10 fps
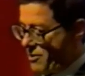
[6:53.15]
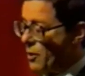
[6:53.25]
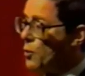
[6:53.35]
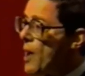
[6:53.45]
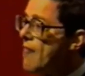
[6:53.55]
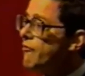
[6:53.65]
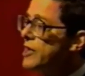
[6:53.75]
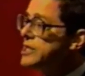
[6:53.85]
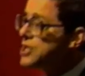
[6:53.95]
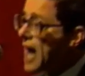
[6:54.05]
the
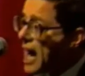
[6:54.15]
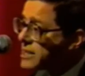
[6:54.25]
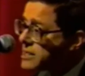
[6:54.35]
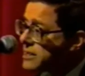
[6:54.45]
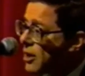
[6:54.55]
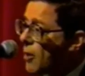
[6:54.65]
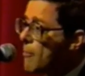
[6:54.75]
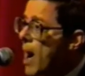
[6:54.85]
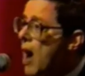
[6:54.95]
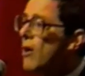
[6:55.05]
Reverend Jackson, or
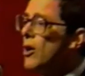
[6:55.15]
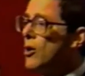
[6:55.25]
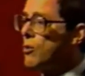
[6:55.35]
Mario